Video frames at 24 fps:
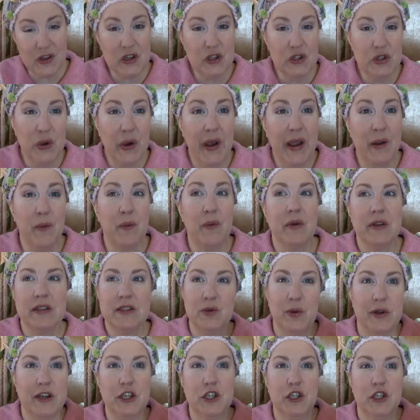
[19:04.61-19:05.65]
So I
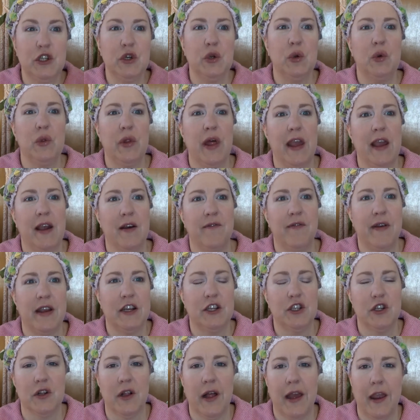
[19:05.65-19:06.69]
switched to like a
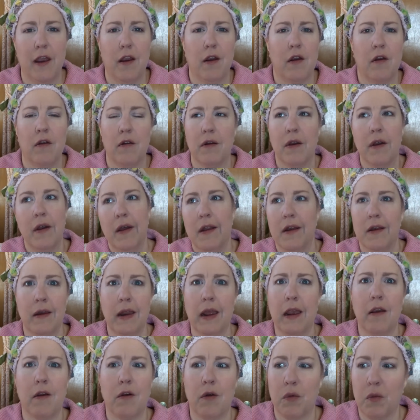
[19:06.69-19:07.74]
facial hair
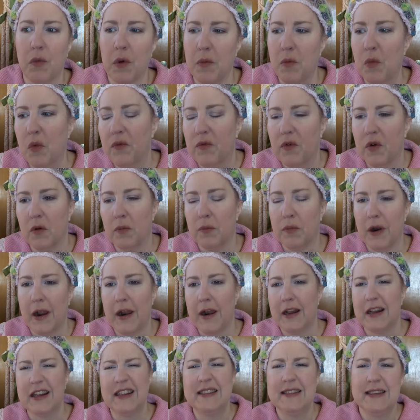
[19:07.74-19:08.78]
Nair removal
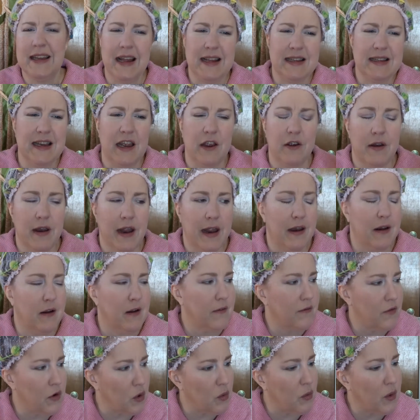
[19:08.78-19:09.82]
product. It's not Nair, and I
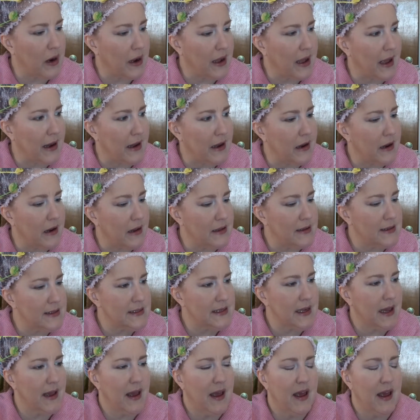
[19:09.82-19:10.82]
don't even know what kind it is.